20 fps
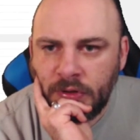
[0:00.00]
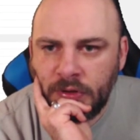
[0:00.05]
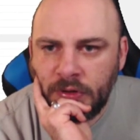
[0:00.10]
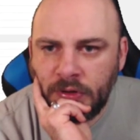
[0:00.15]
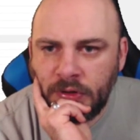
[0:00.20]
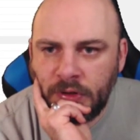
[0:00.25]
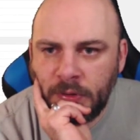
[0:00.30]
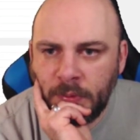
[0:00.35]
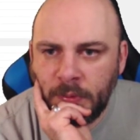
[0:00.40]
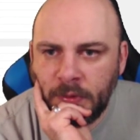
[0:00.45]

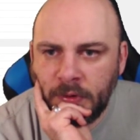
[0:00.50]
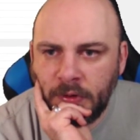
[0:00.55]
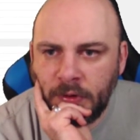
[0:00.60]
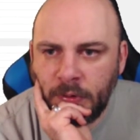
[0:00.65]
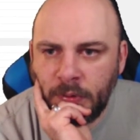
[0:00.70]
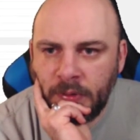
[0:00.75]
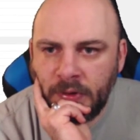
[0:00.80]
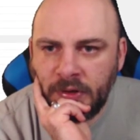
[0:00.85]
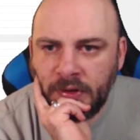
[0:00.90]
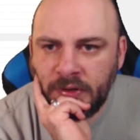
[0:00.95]
that we're
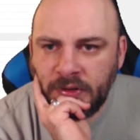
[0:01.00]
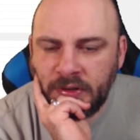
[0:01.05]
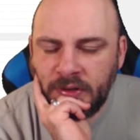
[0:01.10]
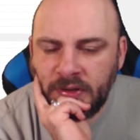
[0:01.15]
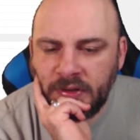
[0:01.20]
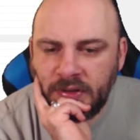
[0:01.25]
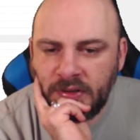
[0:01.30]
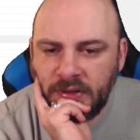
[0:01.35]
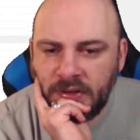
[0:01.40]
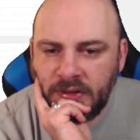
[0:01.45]
going
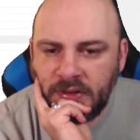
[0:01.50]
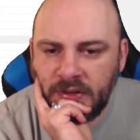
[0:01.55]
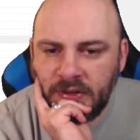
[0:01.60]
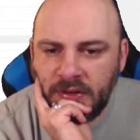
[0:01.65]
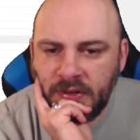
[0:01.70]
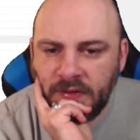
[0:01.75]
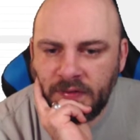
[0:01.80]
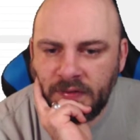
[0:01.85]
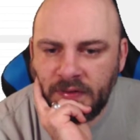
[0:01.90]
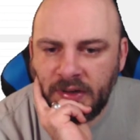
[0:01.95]
to
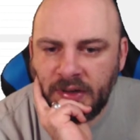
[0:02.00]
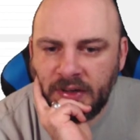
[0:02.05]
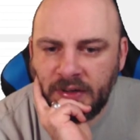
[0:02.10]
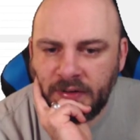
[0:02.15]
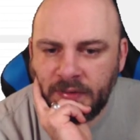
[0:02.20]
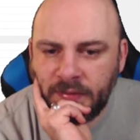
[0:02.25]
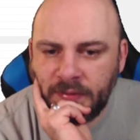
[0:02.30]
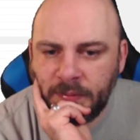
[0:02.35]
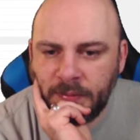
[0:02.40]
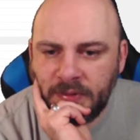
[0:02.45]
Nevada
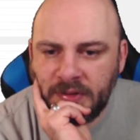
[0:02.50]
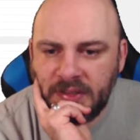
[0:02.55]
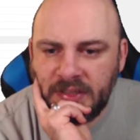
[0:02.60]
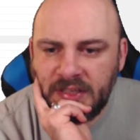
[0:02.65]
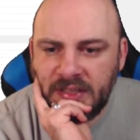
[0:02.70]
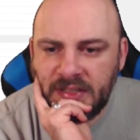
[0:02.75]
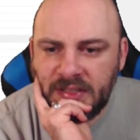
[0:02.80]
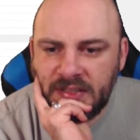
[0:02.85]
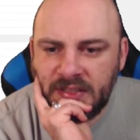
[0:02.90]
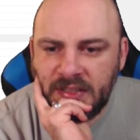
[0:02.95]
from
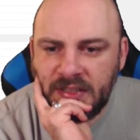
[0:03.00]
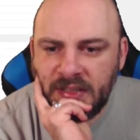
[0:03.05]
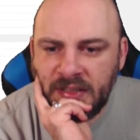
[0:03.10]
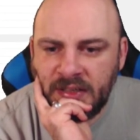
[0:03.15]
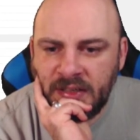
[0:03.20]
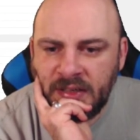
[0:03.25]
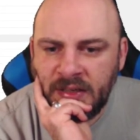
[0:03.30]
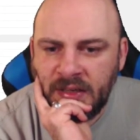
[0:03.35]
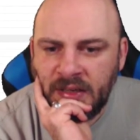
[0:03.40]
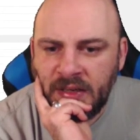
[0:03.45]

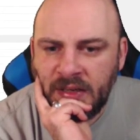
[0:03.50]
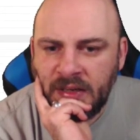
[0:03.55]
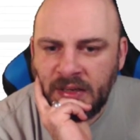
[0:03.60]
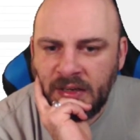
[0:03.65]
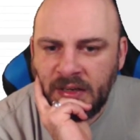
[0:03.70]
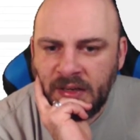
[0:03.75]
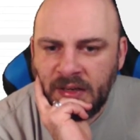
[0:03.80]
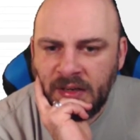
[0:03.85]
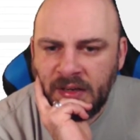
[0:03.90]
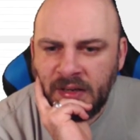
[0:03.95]
DC.
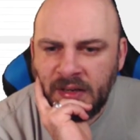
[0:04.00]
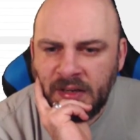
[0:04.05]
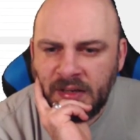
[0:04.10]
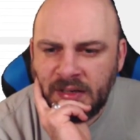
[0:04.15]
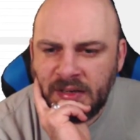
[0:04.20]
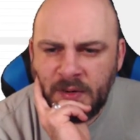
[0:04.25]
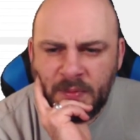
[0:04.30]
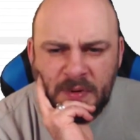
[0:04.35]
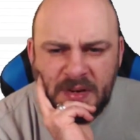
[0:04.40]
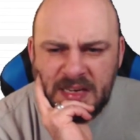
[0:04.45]

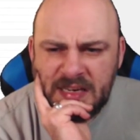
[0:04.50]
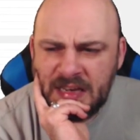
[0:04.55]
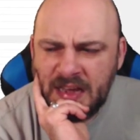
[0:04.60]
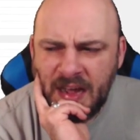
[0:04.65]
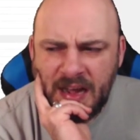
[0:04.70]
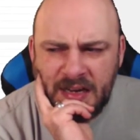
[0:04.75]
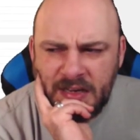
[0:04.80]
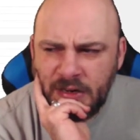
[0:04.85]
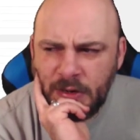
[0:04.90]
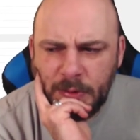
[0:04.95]
Can we
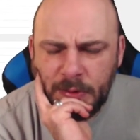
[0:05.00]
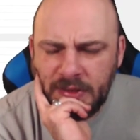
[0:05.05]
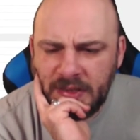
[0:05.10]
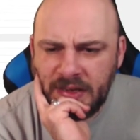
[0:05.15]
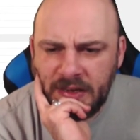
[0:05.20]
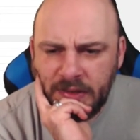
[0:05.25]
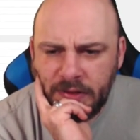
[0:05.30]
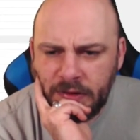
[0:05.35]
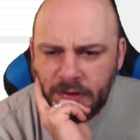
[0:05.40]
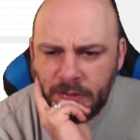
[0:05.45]
not go the
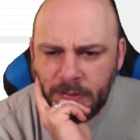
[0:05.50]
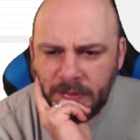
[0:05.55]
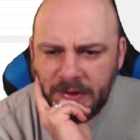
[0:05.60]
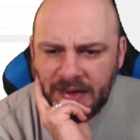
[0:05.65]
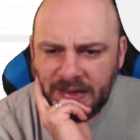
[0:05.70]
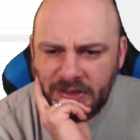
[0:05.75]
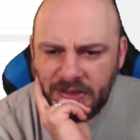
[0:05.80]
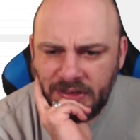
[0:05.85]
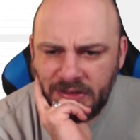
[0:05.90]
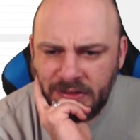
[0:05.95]
other
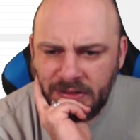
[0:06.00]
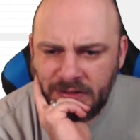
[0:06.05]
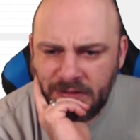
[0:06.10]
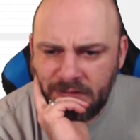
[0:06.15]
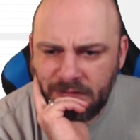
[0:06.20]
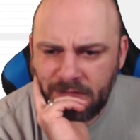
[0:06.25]
direction?